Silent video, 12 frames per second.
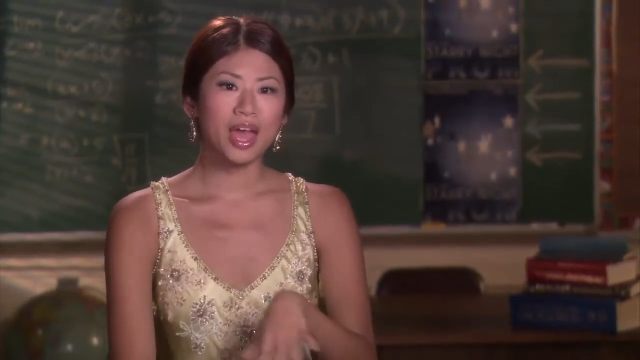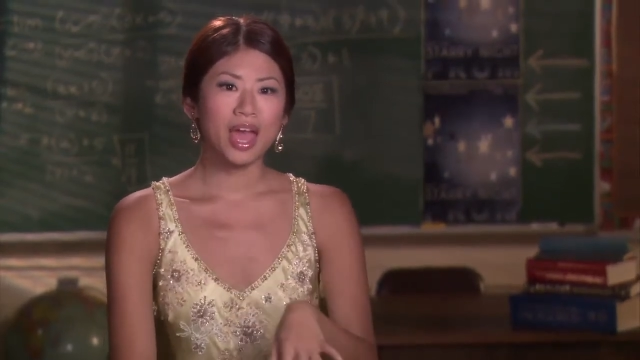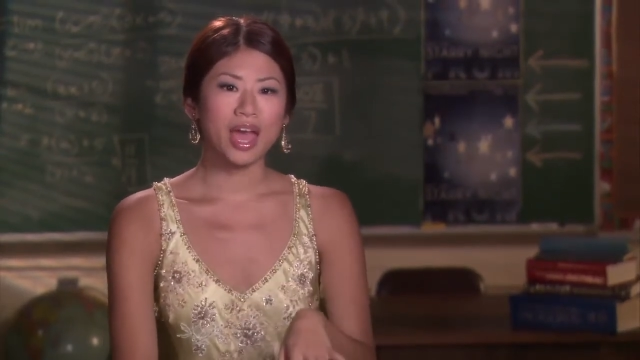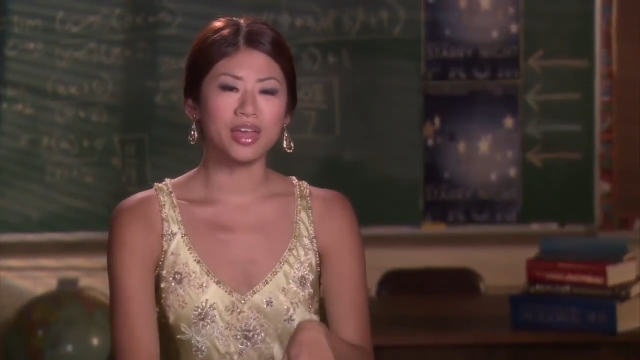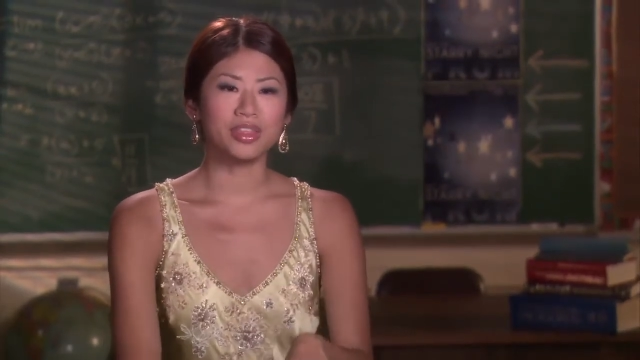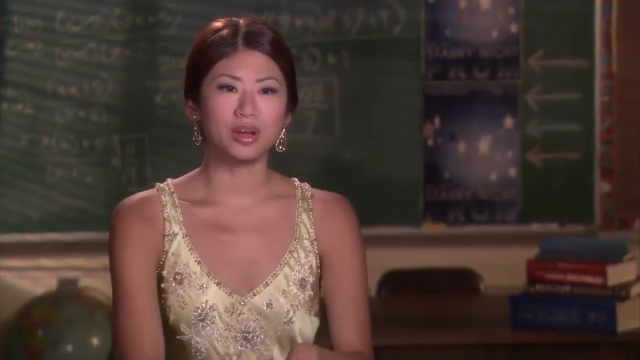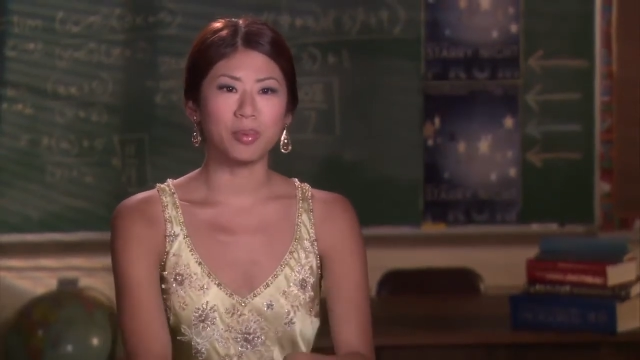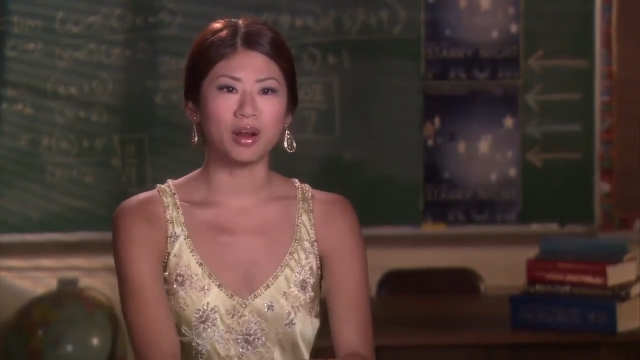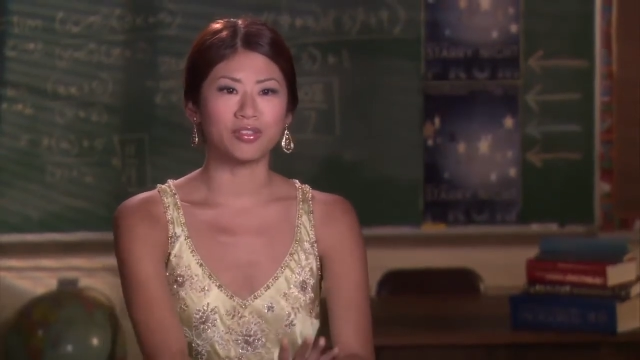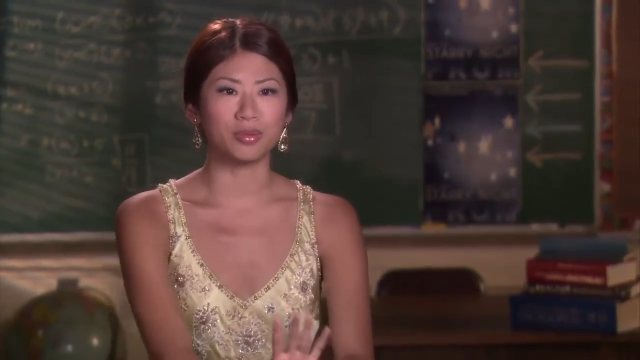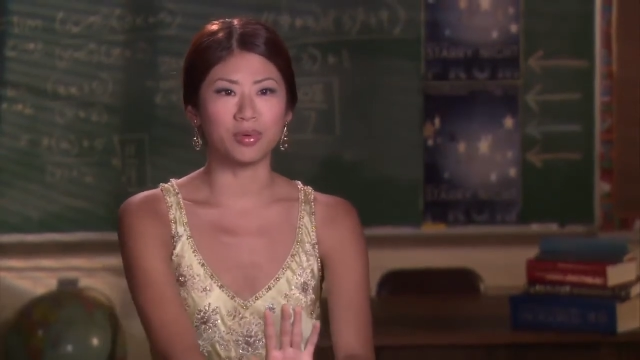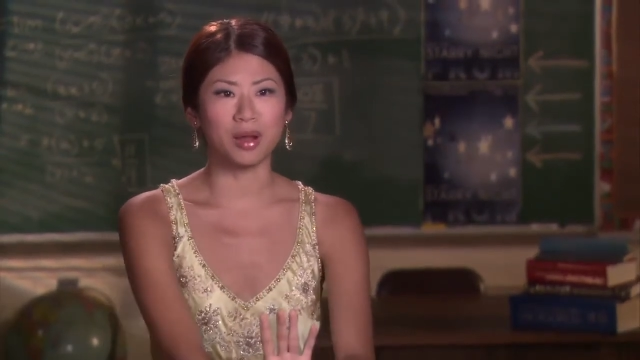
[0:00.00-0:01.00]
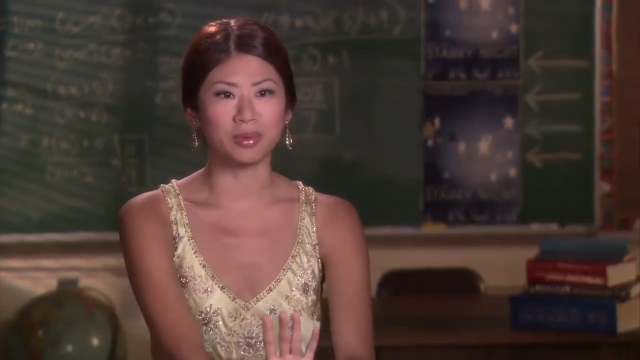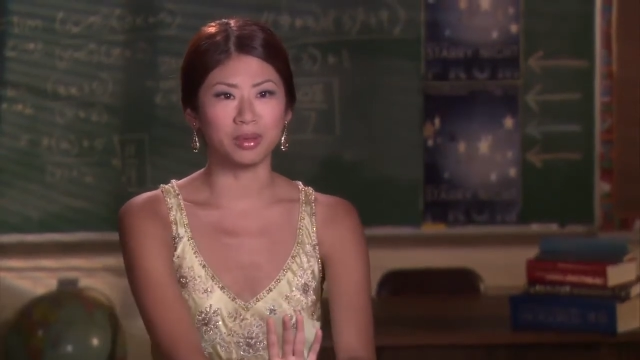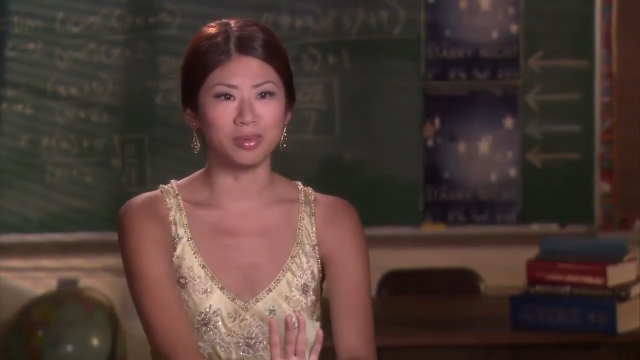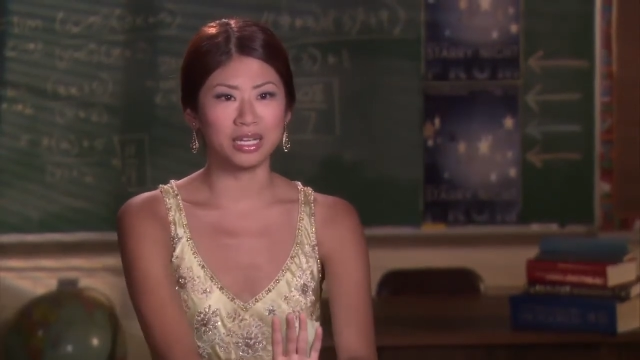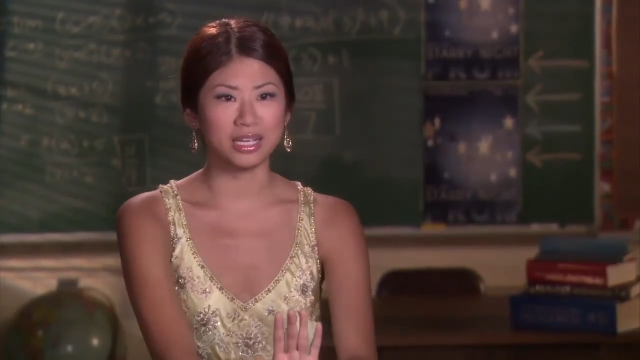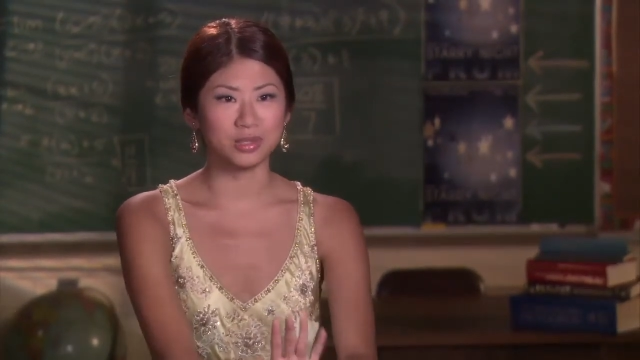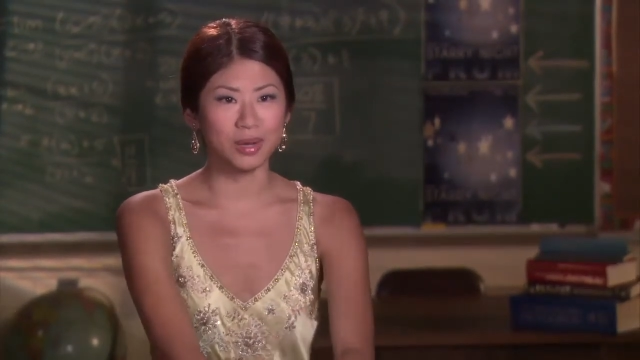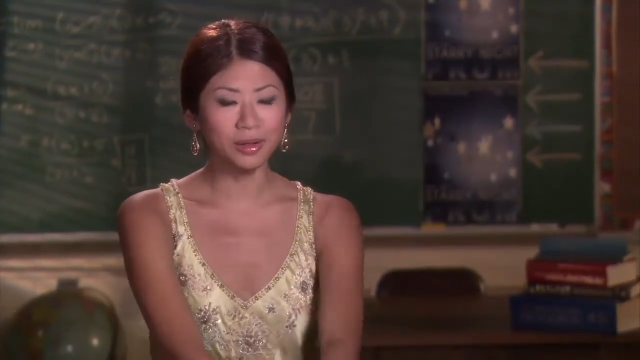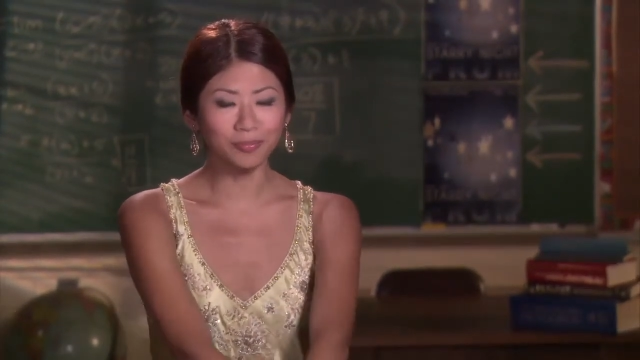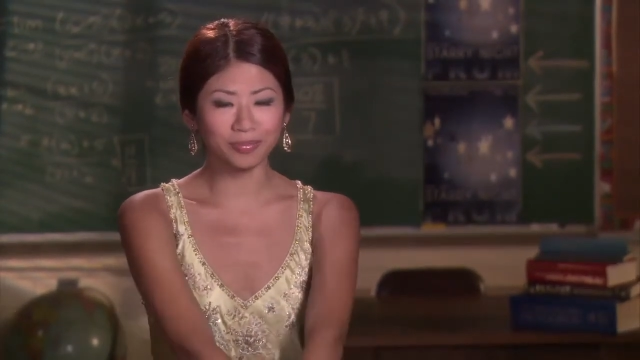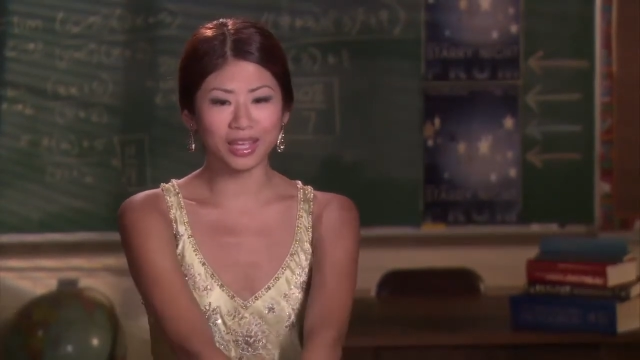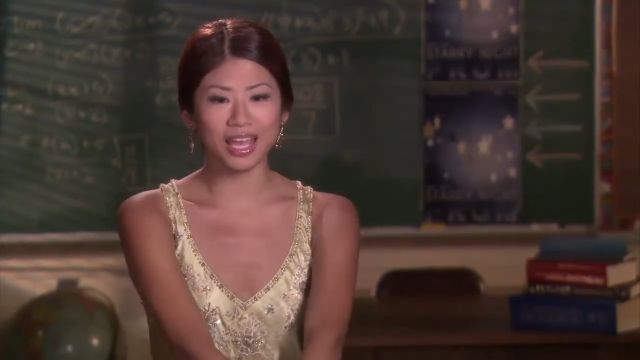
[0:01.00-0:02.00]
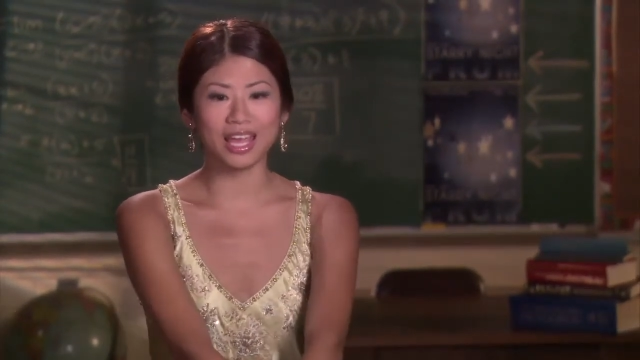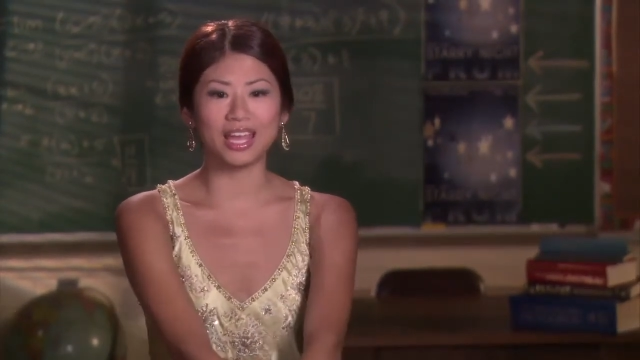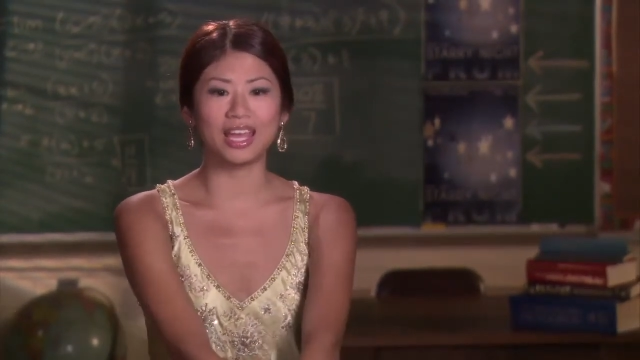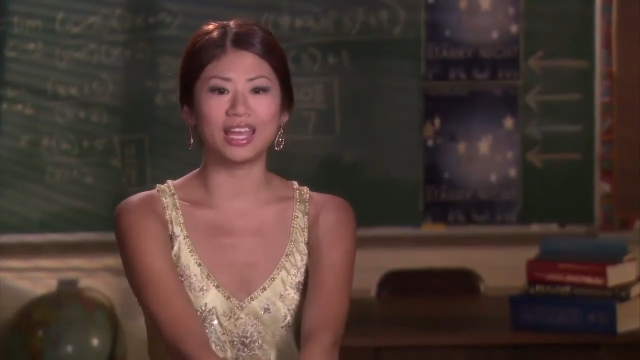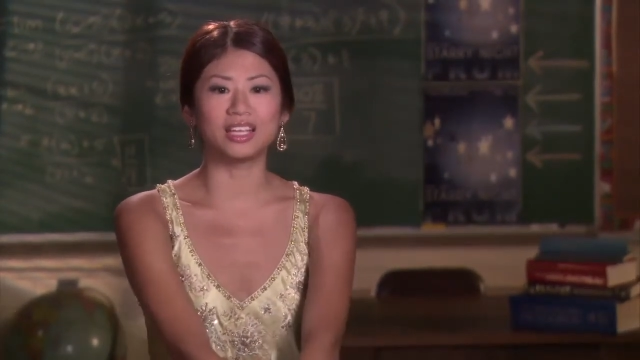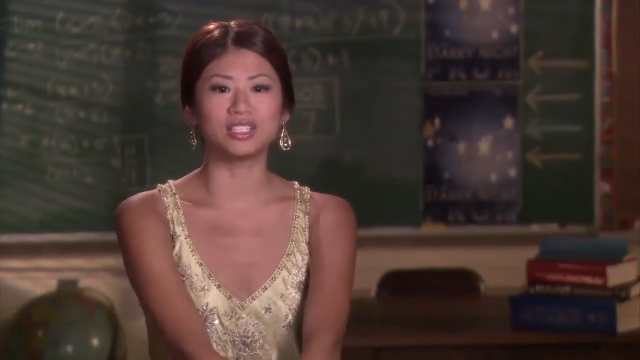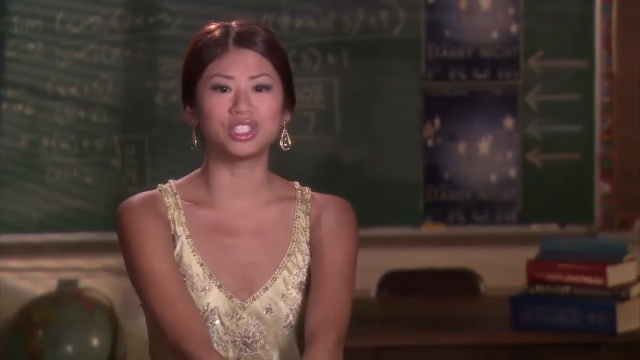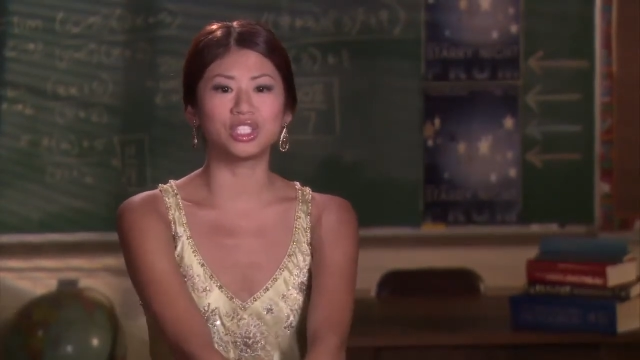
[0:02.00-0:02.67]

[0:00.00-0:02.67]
And they're part of the prom committee as well. And